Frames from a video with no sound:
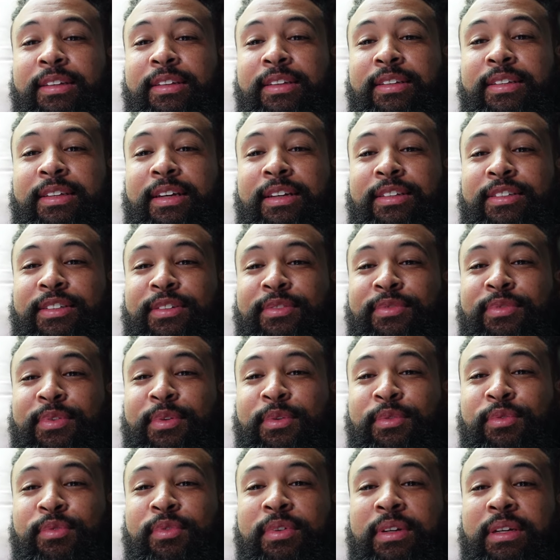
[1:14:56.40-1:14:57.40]
This actually
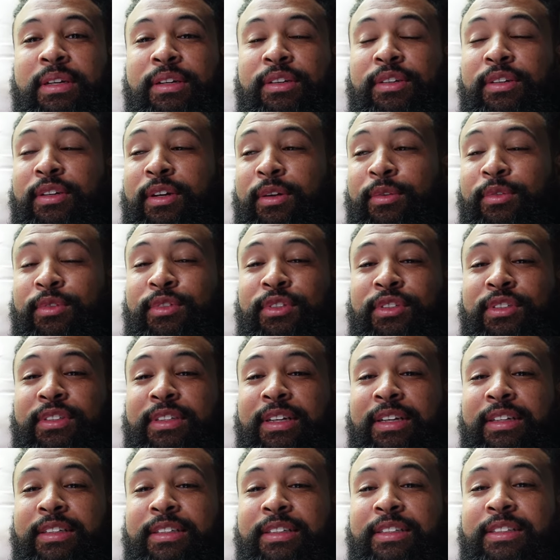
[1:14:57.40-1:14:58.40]
feels really good. I was just
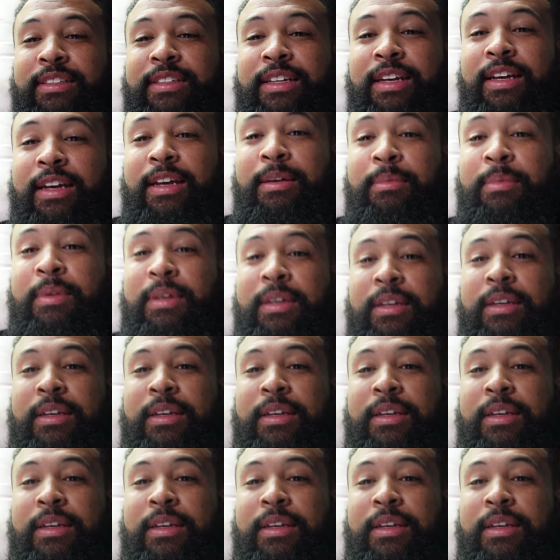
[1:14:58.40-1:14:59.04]
saying to Sam,